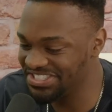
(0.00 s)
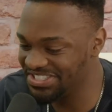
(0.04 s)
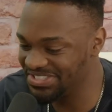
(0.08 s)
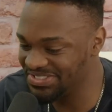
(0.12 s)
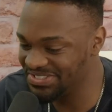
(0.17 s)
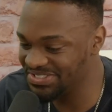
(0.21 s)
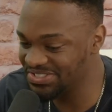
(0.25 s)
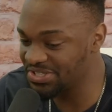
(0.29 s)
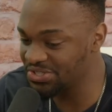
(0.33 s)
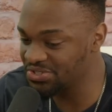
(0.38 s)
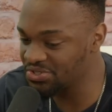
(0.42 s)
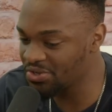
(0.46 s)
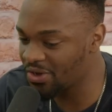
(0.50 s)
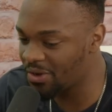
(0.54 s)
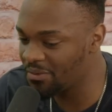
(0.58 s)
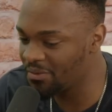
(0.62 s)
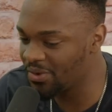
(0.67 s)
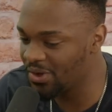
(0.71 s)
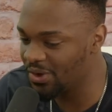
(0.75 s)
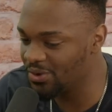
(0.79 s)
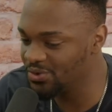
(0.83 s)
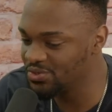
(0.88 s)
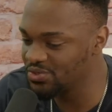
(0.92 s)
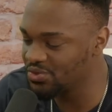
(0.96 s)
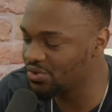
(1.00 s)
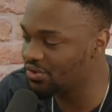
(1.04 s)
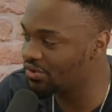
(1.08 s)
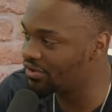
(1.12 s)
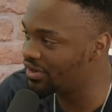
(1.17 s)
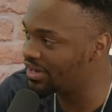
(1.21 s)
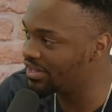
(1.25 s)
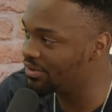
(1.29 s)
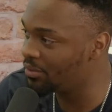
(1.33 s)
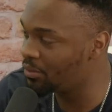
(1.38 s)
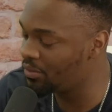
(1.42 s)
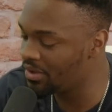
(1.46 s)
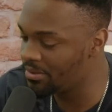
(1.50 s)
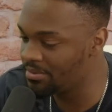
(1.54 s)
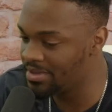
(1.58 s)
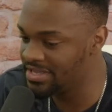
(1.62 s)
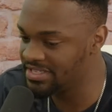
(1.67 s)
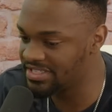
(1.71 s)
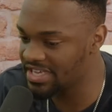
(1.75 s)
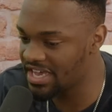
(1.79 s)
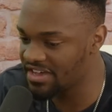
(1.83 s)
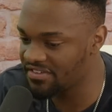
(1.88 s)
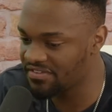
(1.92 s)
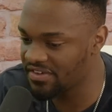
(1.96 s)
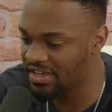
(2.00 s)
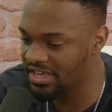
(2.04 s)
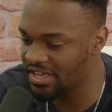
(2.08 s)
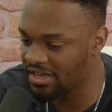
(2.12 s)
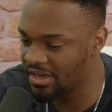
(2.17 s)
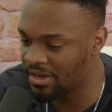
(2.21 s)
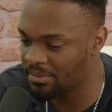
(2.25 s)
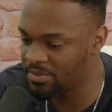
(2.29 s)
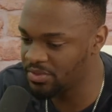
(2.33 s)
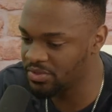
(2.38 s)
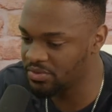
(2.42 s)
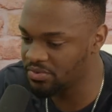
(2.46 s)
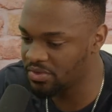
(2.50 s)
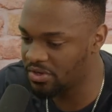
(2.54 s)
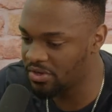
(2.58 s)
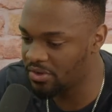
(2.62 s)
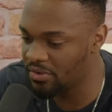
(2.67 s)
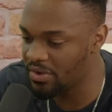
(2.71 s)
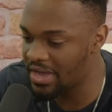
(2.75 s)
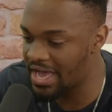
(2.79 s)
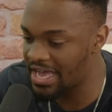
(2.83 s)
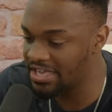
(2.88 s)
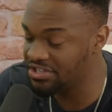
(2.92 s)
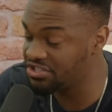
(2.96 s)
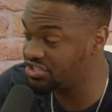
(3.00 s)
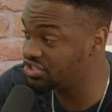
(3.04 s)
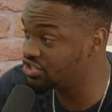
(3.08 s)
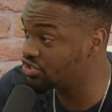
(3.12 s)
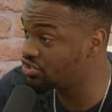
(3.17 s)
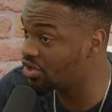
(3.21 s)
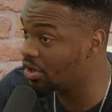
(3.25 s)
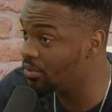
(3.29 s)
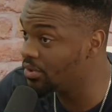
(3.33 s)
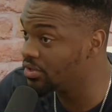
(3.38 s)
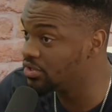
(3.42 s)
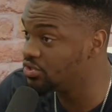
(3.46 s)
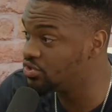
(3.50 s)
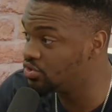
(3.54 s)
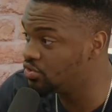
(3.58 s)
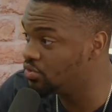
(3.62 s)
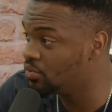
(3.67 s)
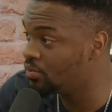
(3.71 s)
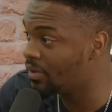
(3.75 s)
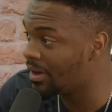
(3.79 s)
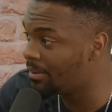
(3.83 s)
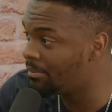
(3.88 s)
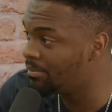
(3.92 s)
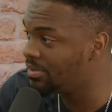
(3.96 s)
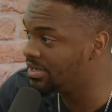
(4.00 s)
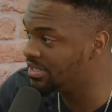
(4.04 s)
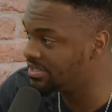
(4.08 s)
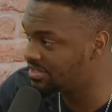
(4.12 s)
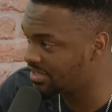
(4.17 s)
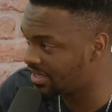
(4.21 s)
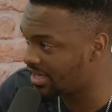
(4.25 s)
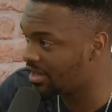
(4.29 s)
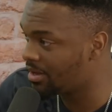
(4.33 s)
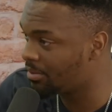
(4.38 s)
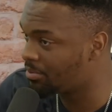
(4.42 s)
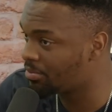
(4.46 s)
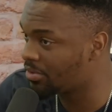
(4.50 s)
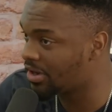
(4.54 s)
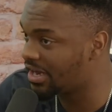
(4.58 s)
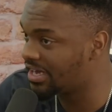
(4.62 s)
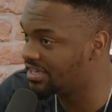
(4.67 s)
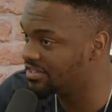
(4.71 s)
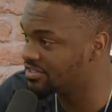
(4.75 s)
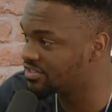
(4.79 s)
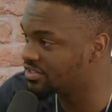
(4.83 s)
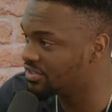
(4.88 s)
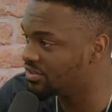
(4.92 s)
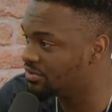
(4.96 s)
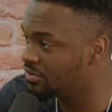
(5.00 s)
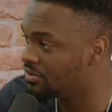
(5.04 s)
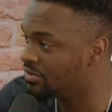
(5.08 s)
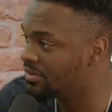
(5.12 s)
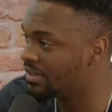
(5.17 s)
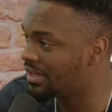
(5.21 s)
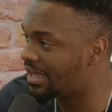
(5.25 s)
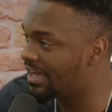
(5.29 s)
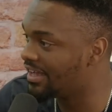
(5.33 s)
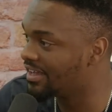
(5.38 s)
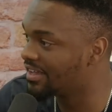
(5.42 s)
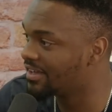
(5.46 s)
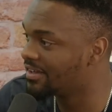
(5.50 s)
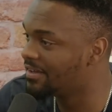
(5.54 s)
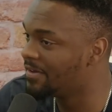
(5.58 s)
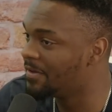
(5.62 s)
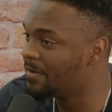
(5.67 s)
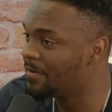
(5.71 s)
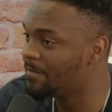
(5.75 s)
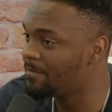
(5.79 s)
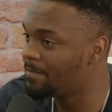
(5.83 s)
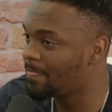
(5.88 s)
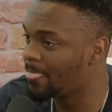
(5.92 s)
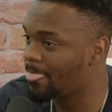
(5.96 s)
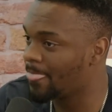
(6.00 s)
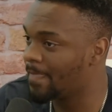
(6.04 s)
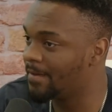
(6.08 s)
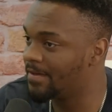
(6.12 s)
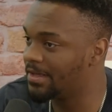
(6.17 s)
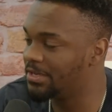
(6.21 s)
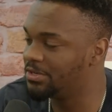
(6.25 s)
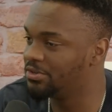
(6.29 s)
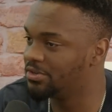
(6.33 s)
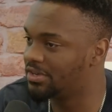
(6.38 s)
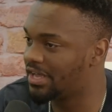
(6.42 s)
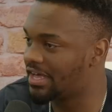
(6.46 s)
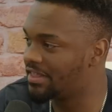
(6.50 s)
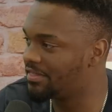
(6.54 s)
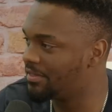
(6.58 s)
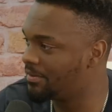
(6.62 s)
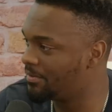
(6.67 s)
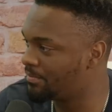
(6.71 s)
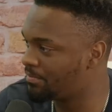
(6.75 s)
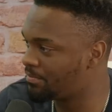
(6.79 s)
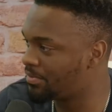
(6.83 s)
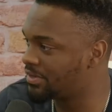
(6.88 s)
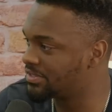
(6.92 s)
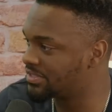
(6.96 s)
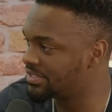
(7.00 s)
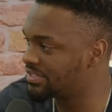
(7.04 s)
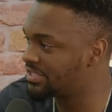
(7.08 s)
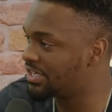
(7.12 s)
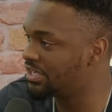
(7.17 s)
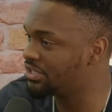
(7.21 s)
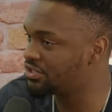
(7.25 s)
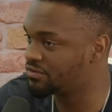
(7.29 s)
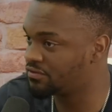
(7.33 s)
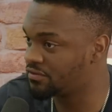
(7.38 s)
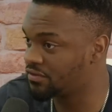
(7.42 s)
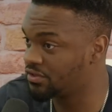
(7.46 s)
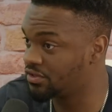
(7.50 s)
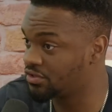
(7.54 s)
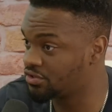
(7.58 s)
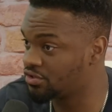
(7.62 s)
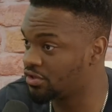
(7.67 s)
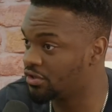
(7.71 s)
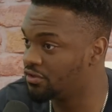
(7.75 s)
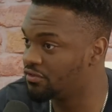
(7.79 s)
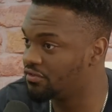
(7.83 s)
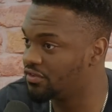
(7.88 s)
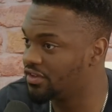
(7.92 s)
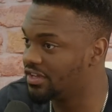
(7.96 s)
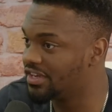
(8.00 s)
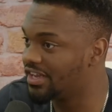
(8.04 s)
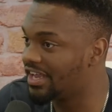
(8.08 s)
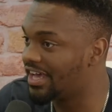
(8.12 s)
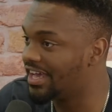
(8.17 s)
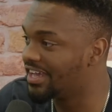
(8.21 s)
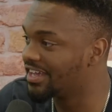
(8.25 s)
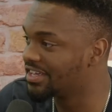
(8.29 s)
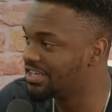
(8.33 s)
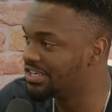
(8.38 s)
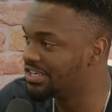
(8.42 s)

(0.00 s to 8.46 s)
She's the top goal scorer in the Women's FA Cup as well, and she's going to Wembley to get her prize. So, like, you know, they do like the presentation for the trophy. Like,